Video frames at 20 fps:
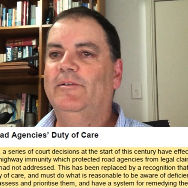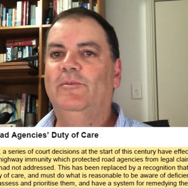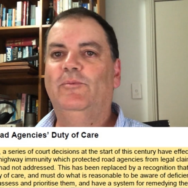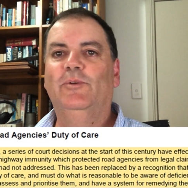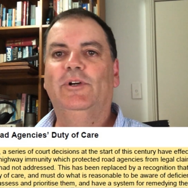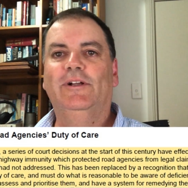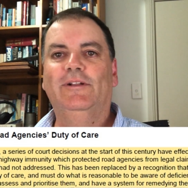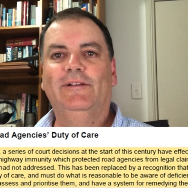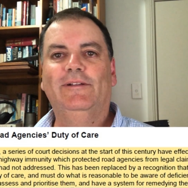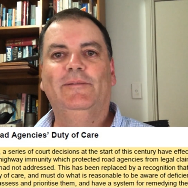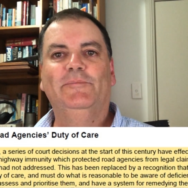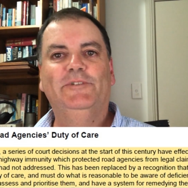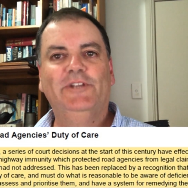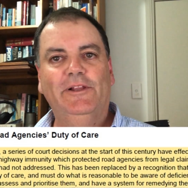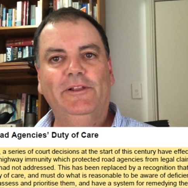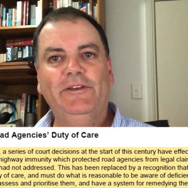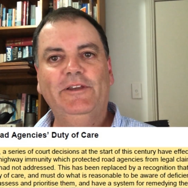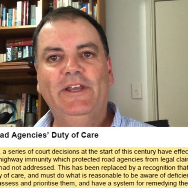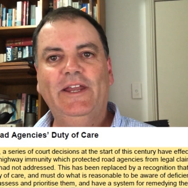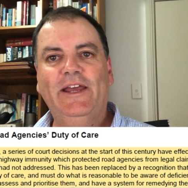Well, I'm
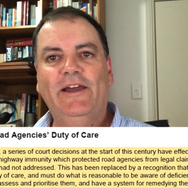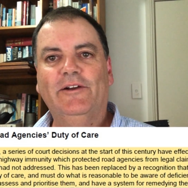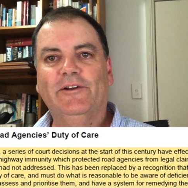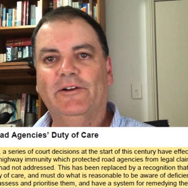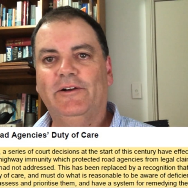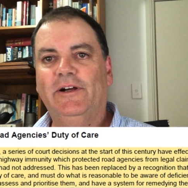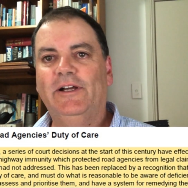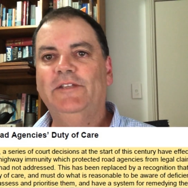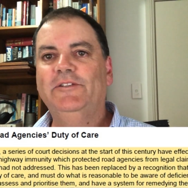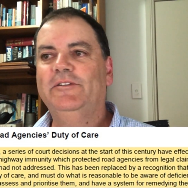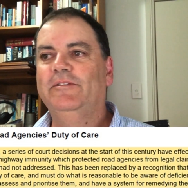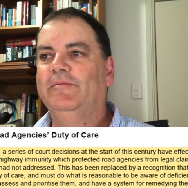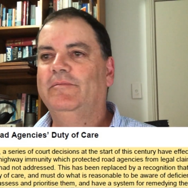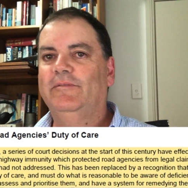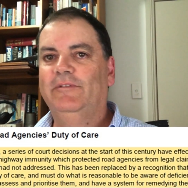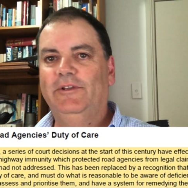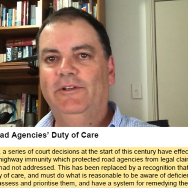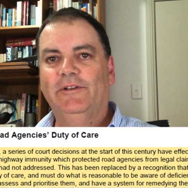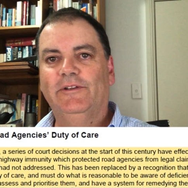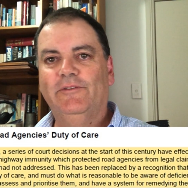telling you now, guys,
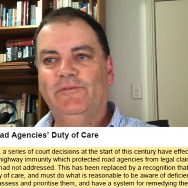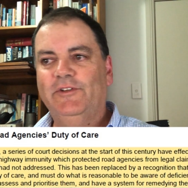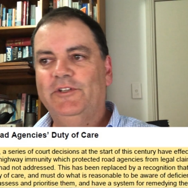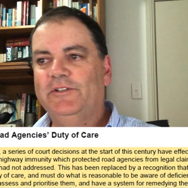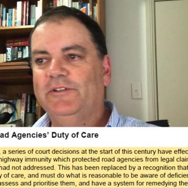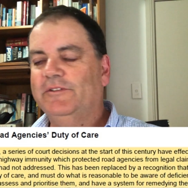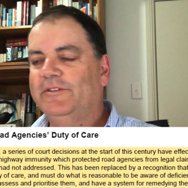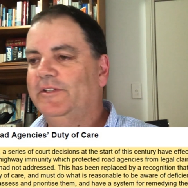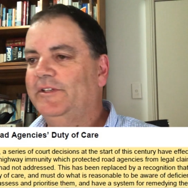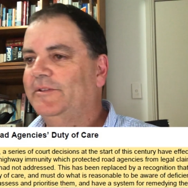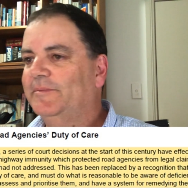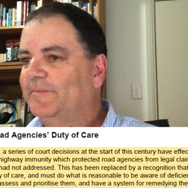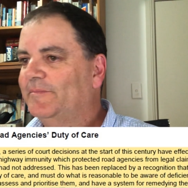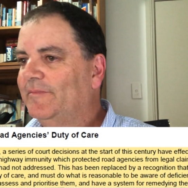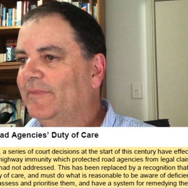you've got deficiencies.